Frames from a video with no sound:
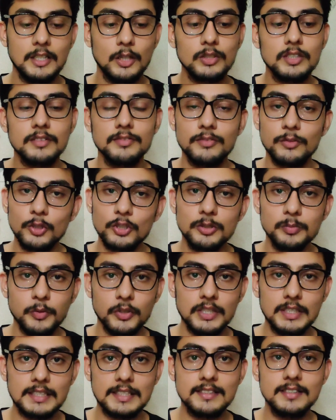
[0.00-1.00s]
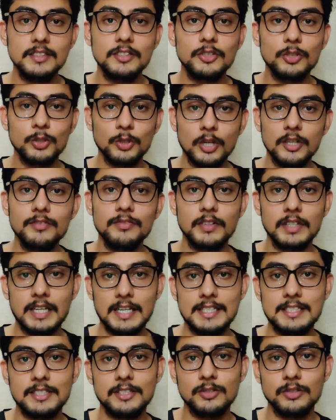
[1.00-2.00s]
Now the fourth point is, do not
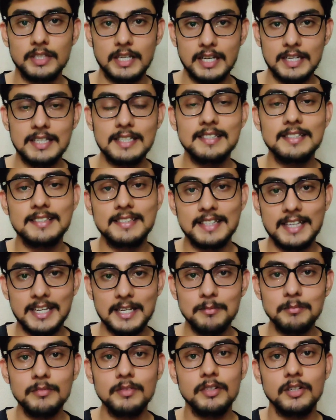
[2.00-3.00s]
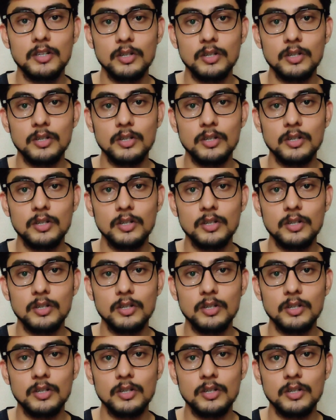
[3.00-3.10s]
forget to carry same